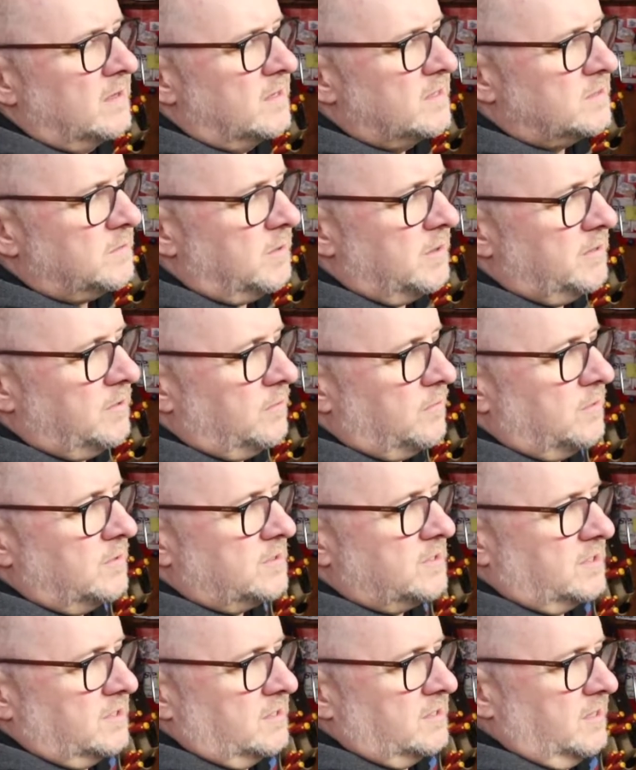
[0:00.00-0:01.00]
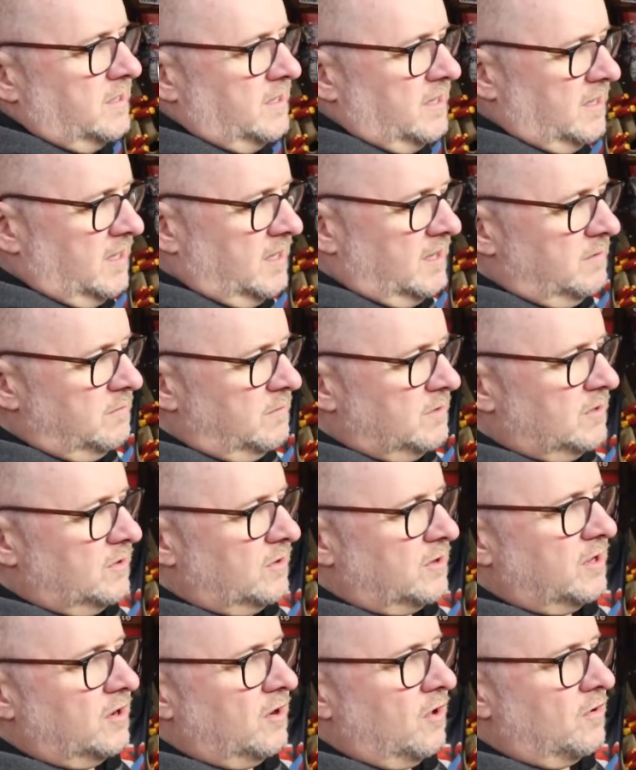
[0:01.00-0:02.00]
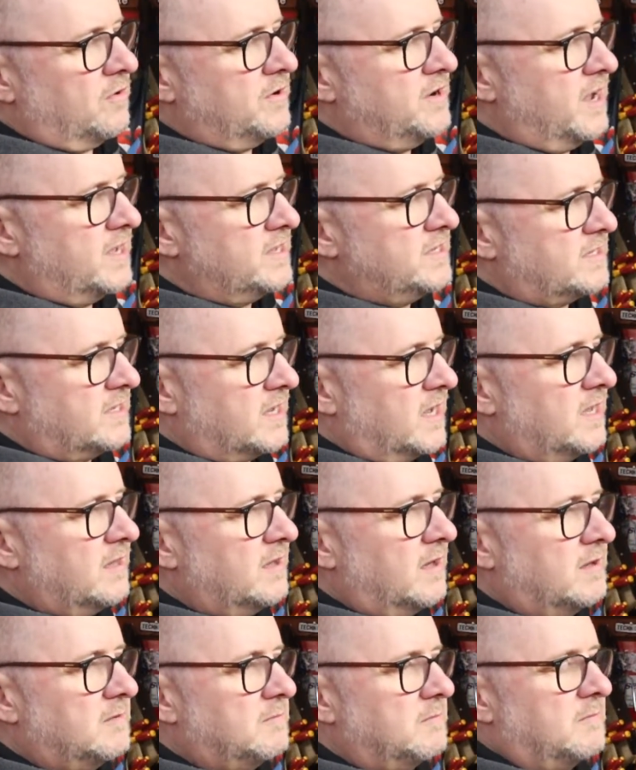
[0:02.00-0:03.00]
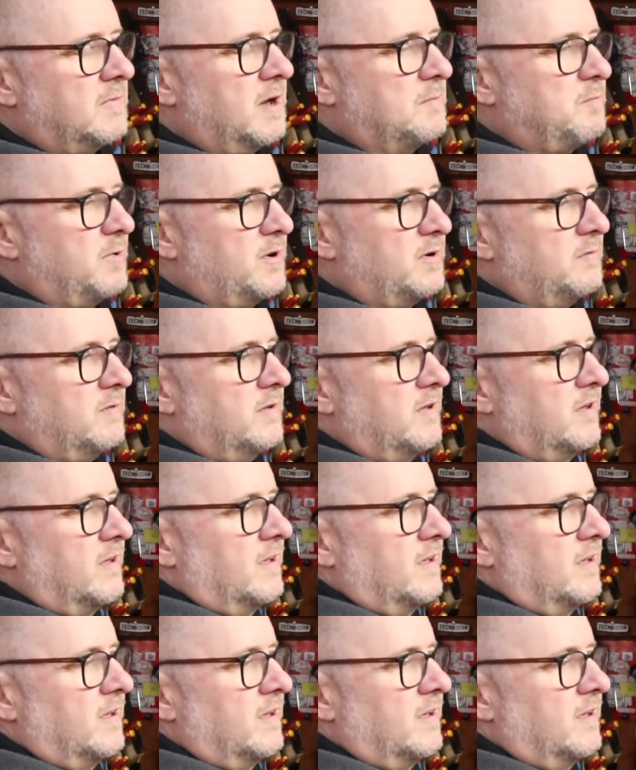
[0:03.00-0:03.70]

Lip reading: So I thought it would look a lot nicer, but